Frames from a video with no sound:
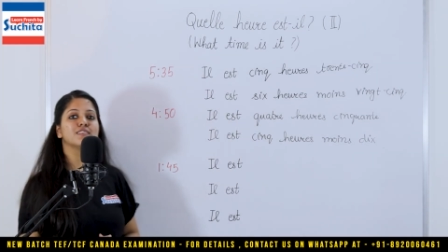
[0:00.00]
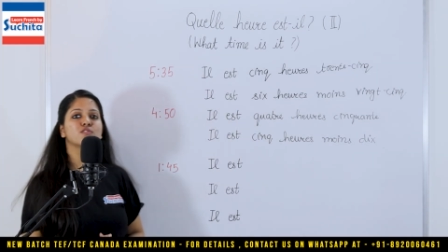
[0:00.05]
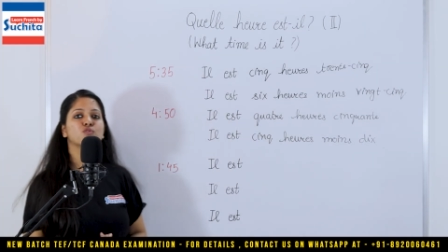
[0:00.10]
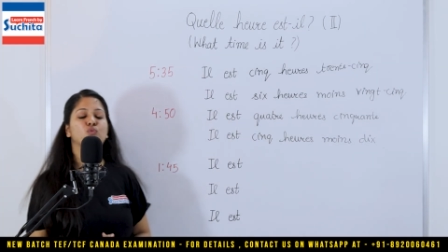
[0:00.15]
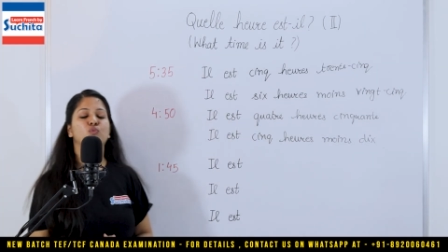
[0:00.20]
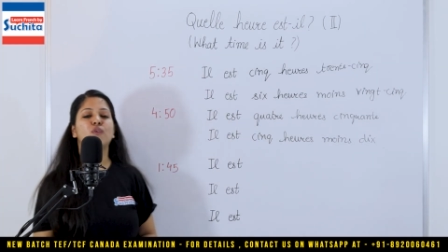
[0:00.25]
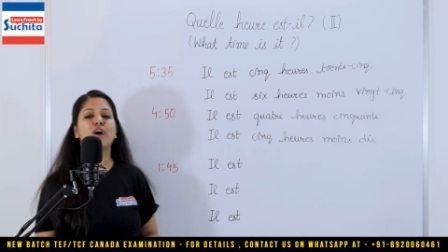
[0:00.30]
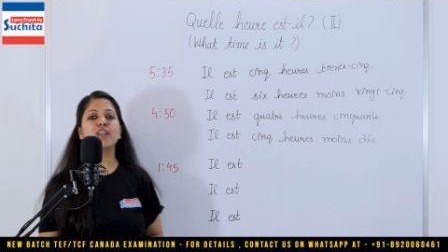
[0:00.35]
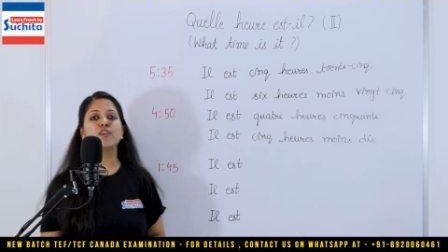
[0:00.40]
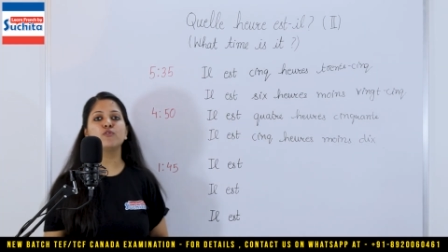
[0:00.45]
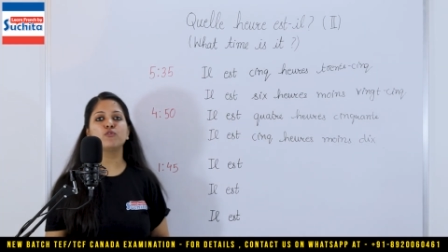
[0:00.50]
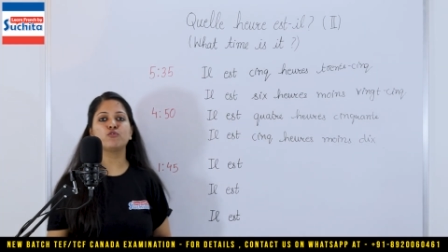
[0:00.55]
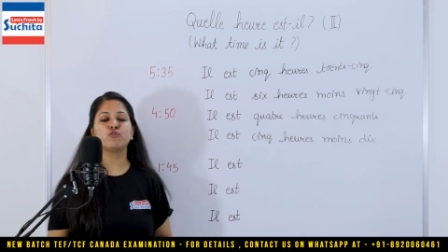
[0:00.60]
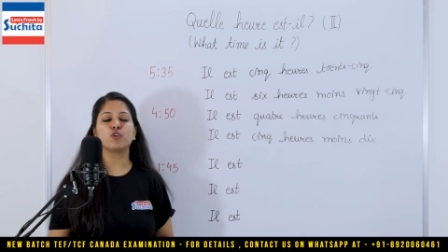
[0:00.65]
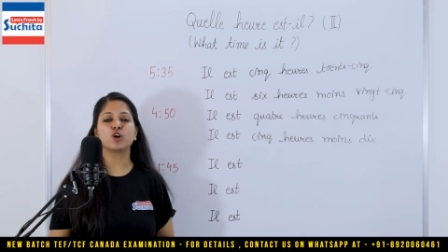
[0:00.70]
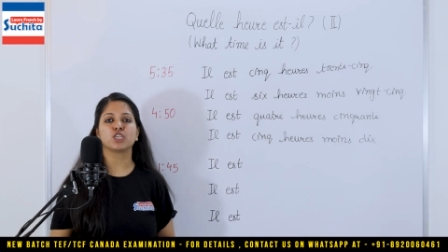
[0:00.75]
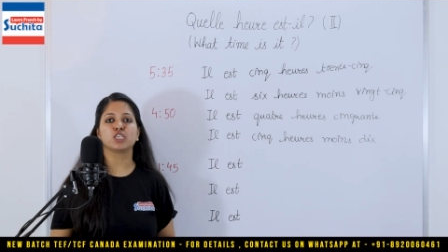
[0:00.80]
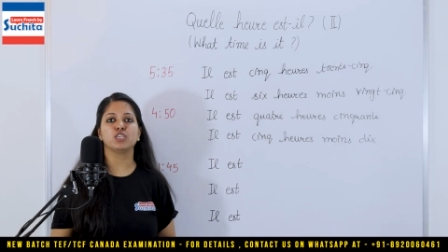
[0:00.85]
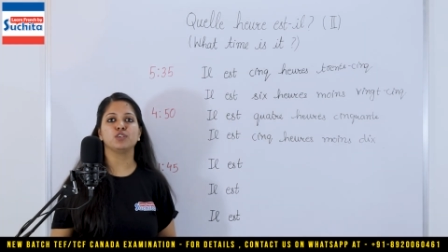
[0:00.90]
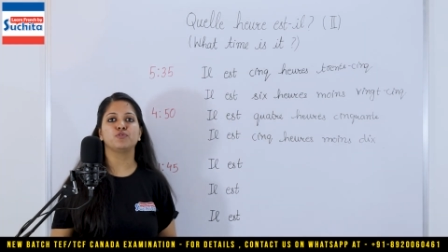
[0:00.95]
it is
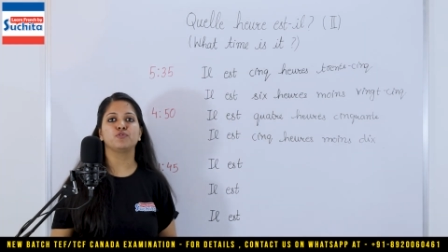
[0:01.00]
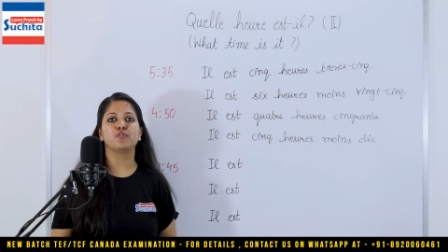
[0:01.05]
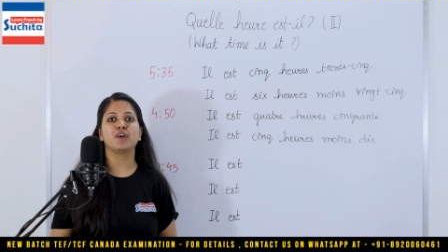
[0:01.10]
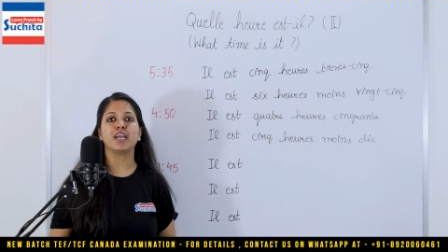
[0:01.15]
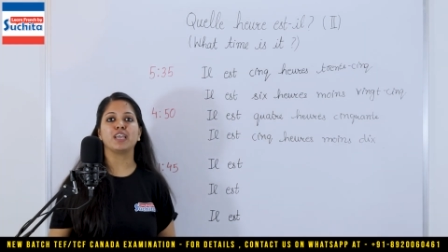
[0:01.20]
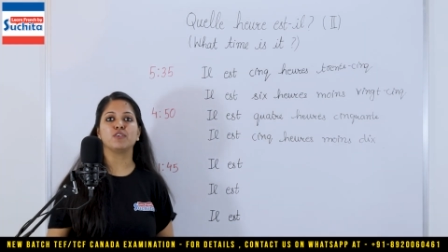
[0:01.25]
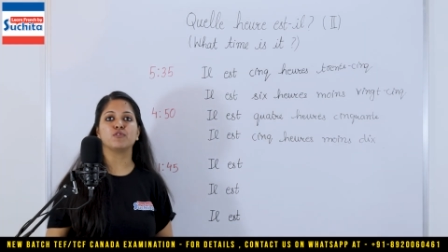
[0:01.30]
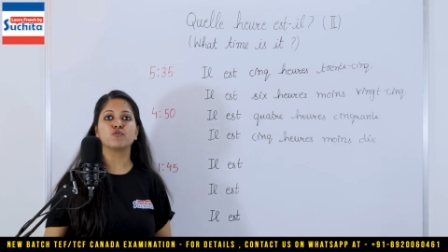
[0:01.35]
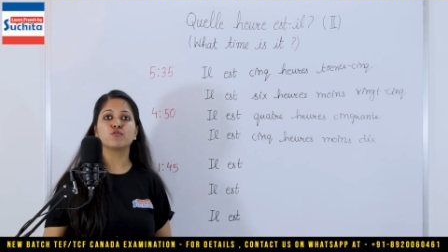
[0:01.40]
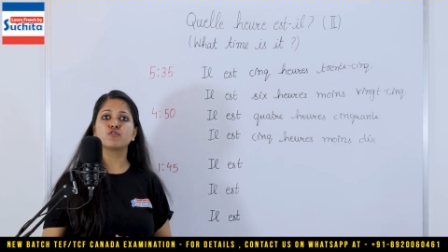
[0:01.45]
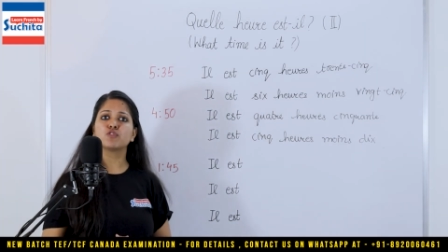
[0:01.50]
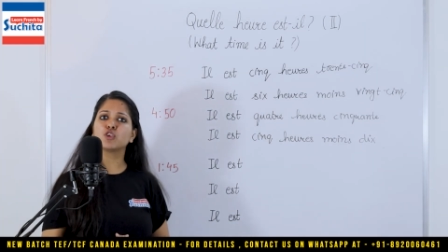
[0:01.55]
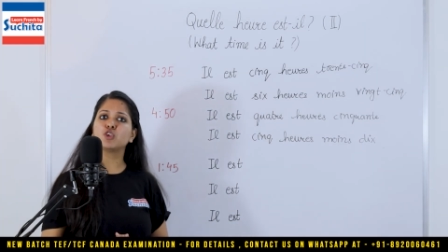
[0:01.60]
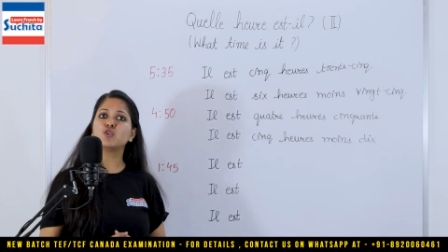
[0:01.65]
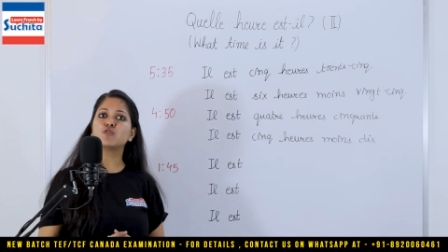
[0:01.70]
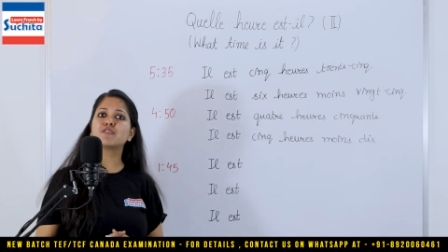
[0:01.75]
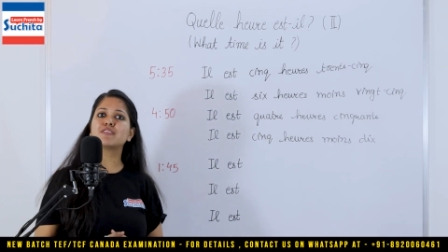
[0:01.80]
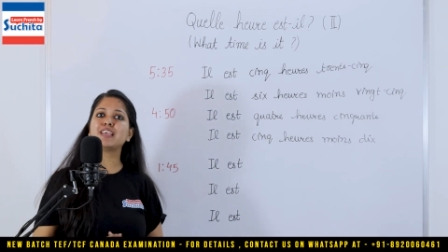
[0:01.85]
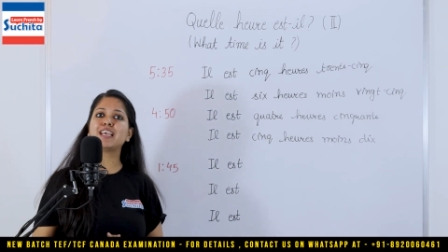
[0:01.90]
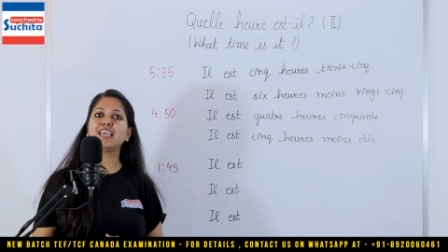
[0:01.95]
1:45? So
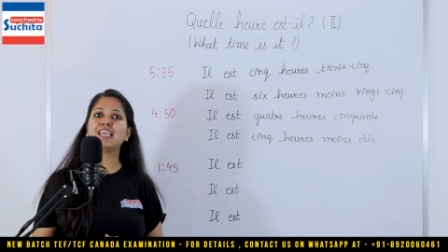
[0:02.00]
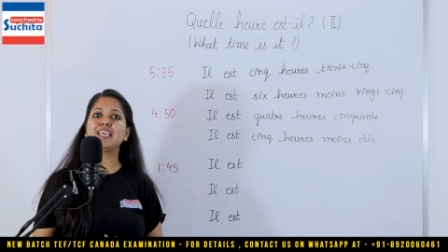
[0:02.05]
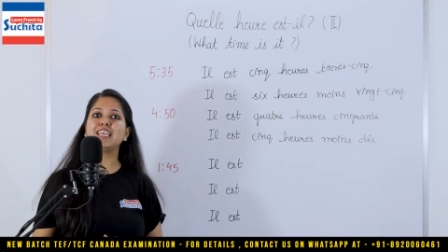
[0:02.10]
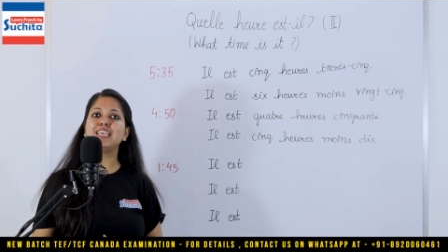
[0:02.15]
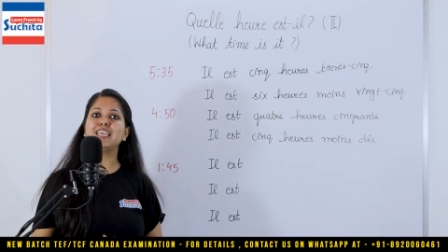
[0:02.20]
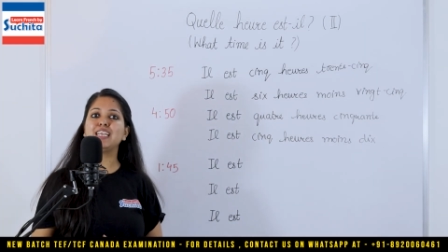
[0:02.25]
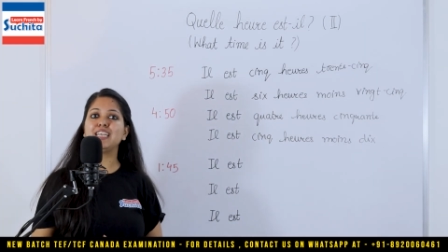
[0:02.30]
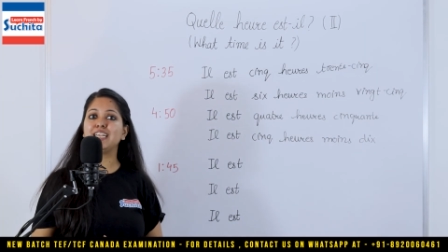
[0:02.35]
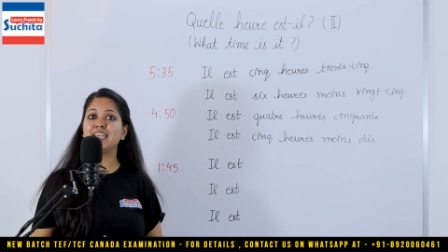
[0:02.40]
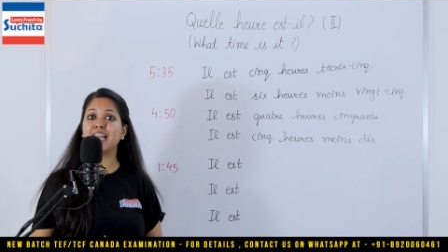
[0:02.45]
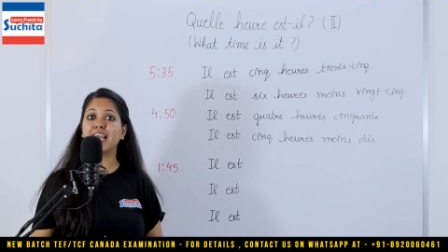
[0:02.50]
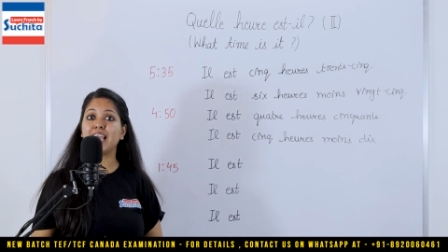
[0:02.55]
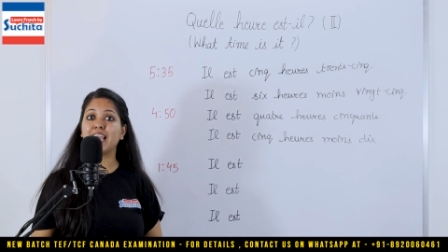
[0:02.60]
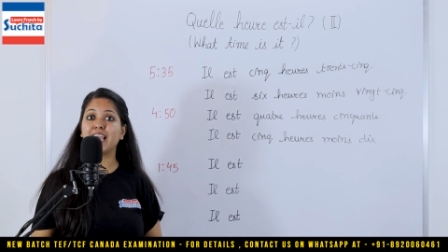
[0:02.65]
you say il